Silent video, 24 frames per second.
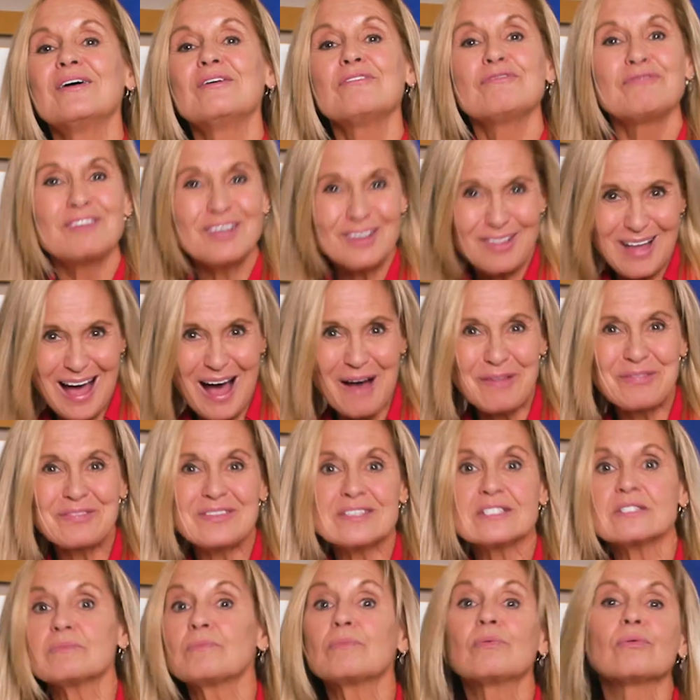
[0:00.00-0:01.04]
Fill out
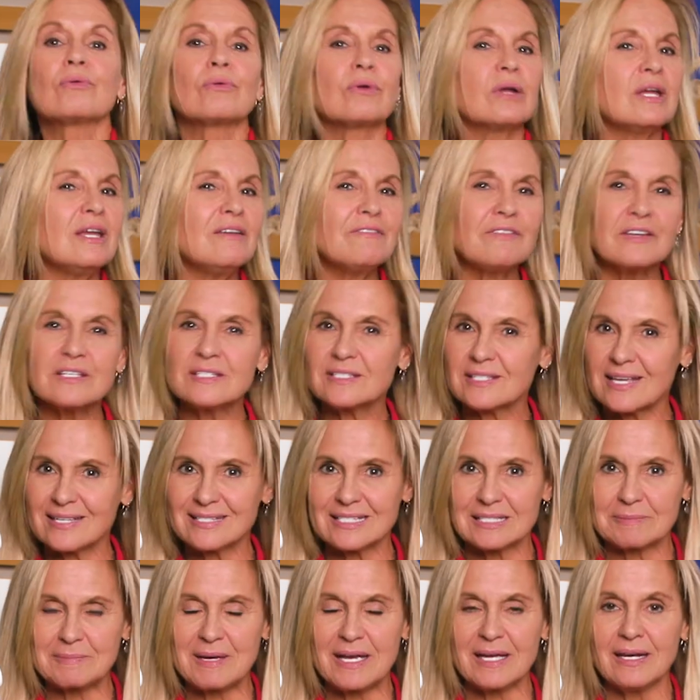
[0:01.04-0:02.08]
this brief
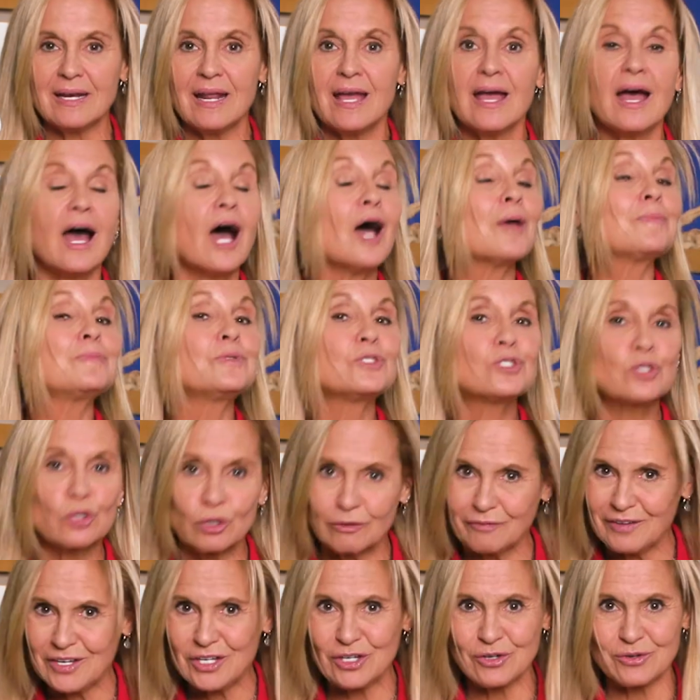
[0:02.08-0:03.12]
assessment,
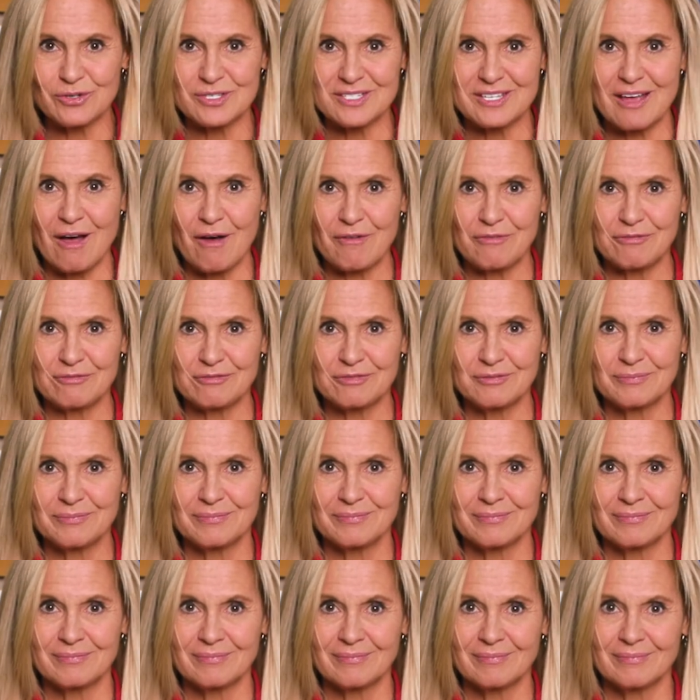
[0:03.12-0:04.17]
observing yourself.
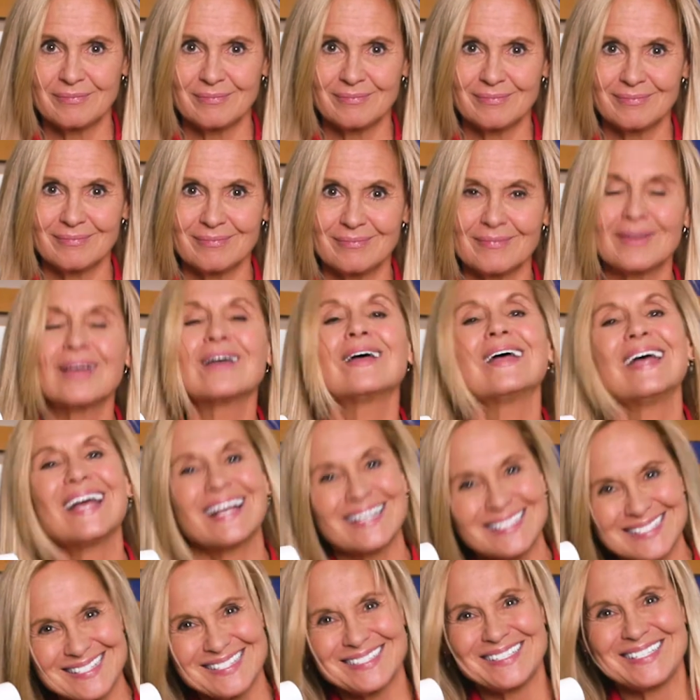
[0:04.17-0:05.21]

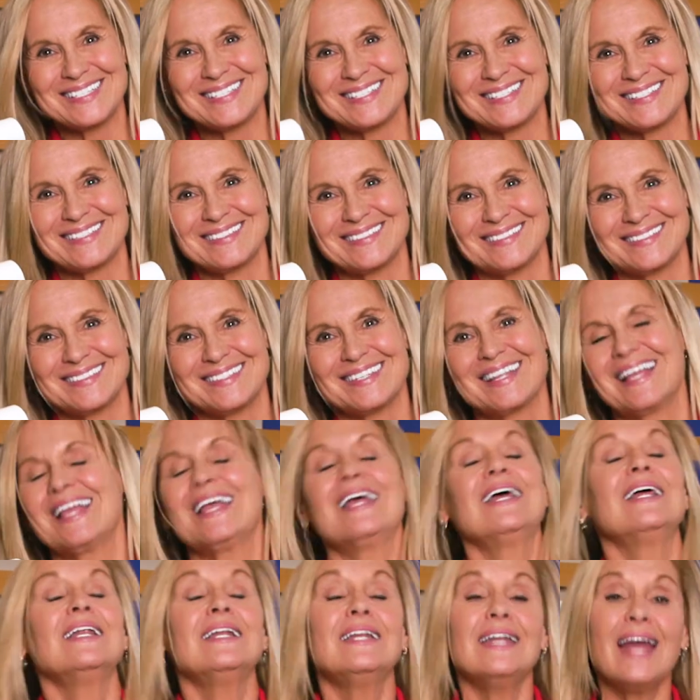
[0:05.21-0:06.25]
Excellent.
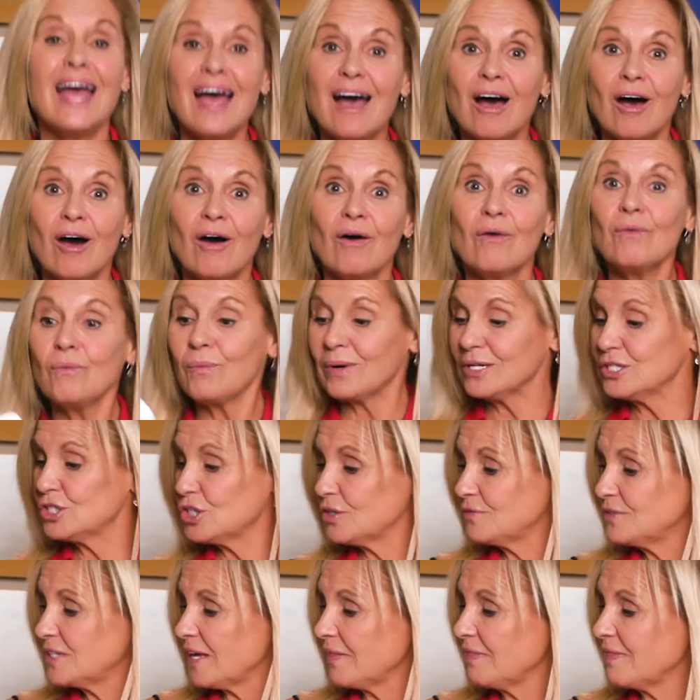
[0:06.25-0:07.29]
Now, once
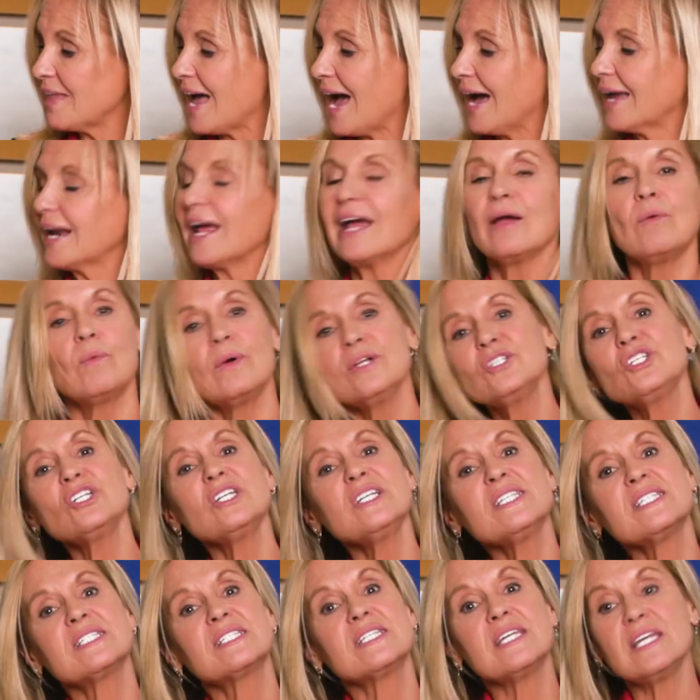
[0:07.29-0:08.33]
you've done that, I want you
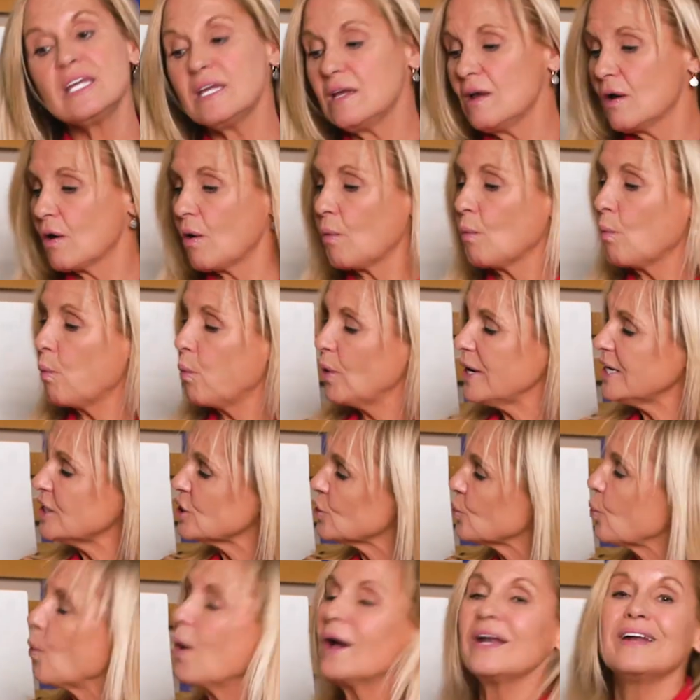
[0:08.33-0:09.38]
to see
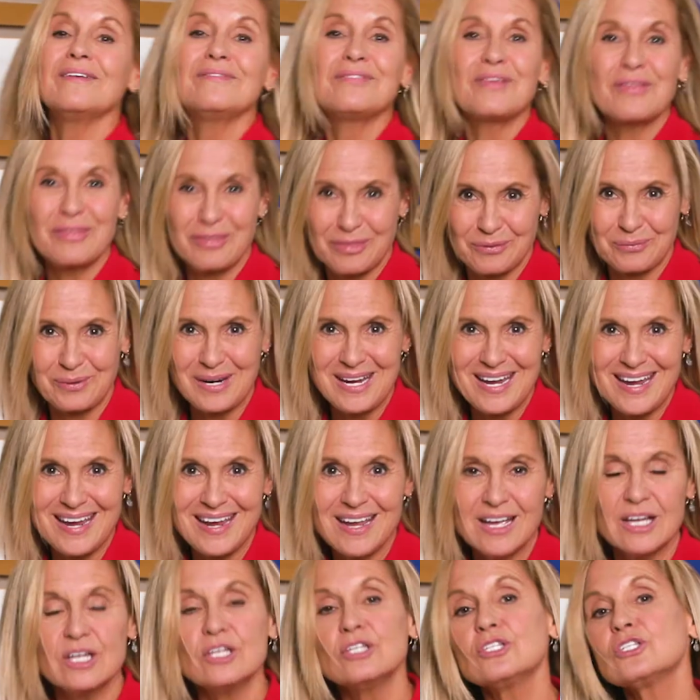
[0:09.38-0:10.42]
which one of the
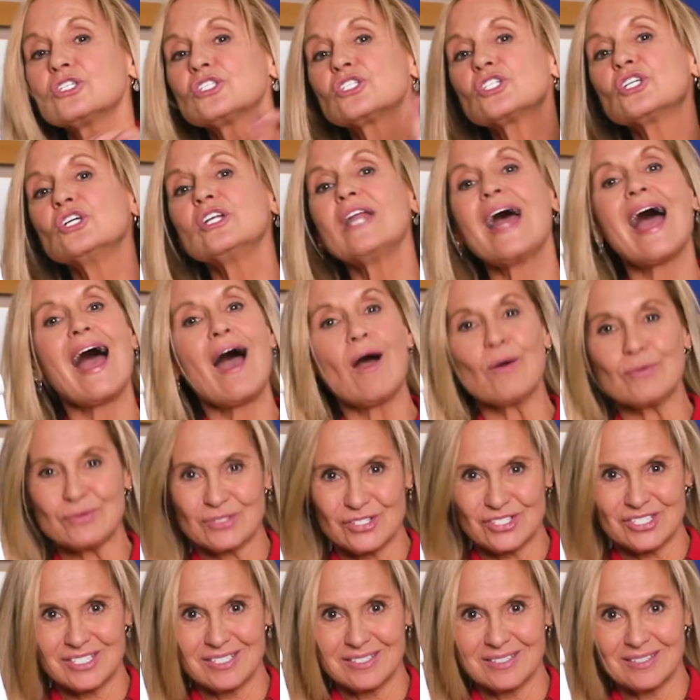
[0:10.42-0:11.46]
three stood
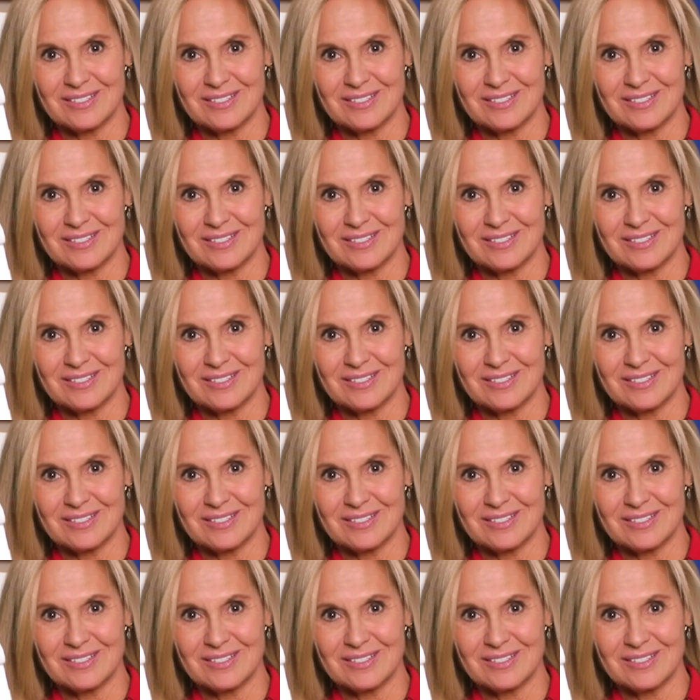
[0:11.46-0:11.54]
out